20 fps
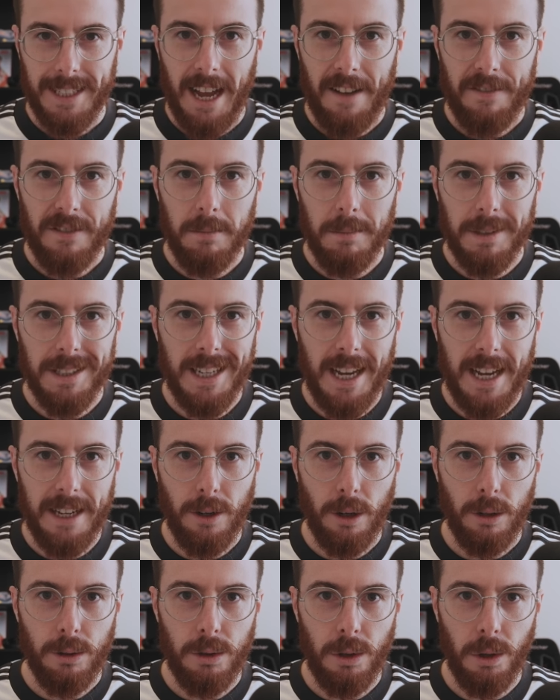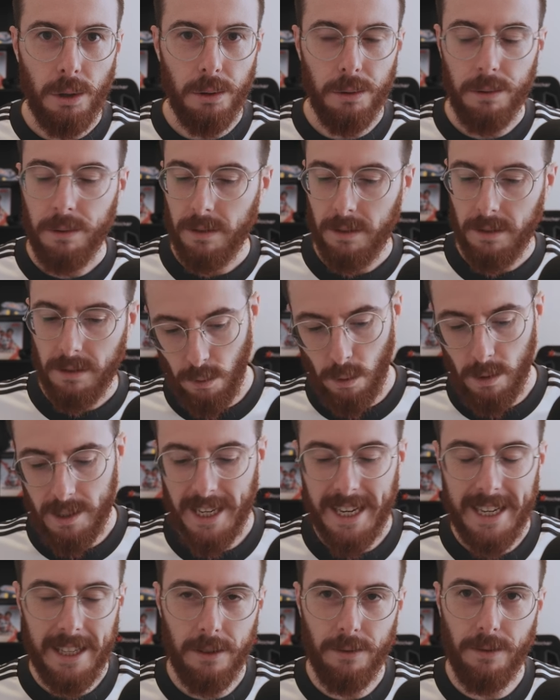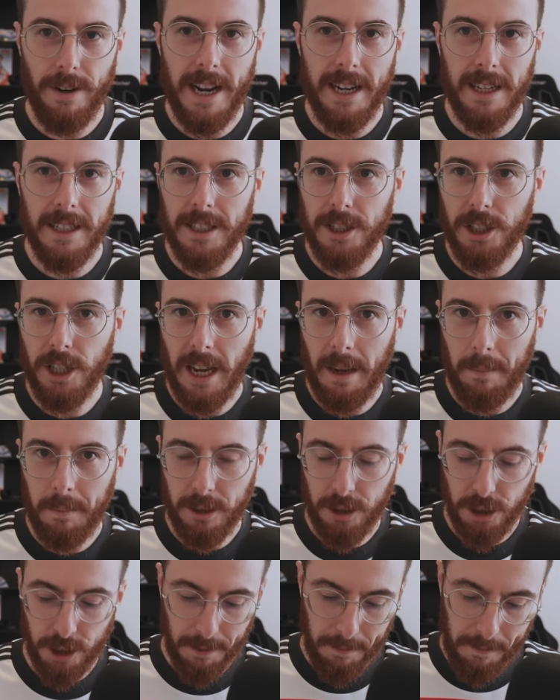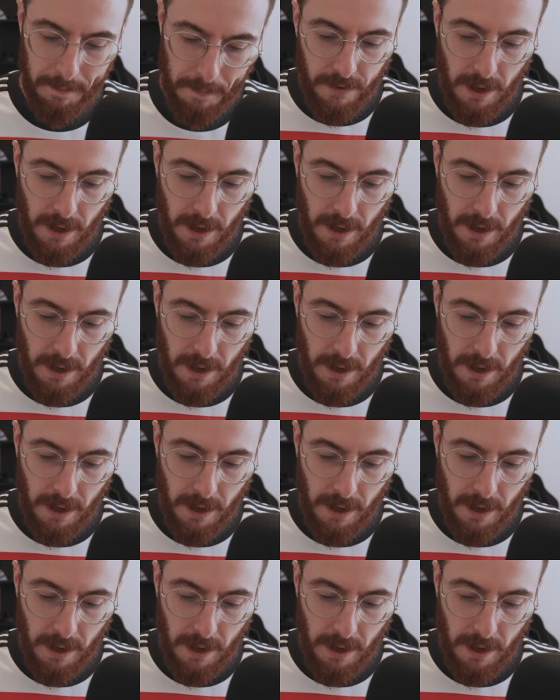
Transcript: after Misano 2, 14th round of the championship.